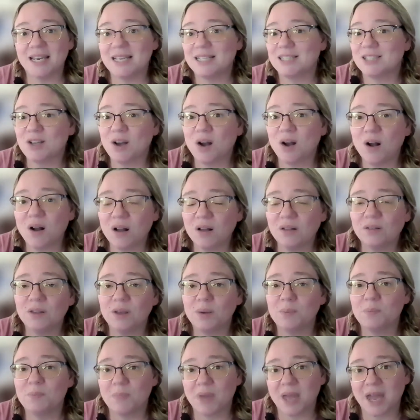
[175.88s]
It's
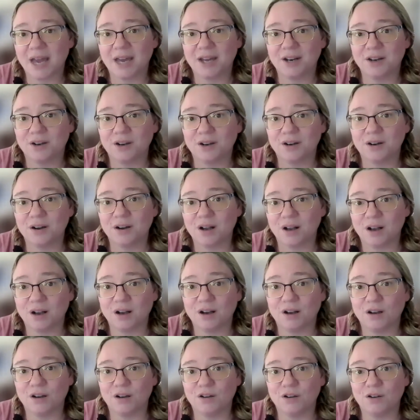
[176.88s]
all a matter
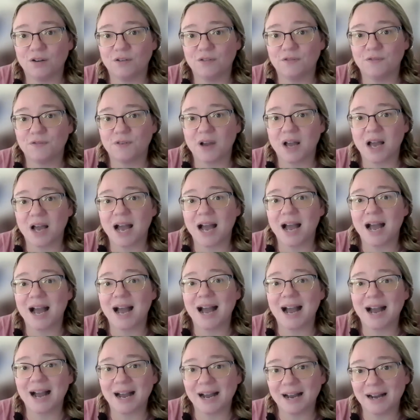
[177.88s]
of
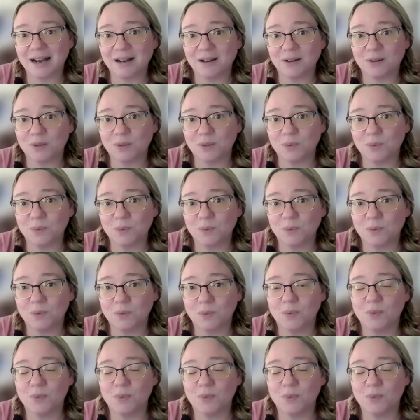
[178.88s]
how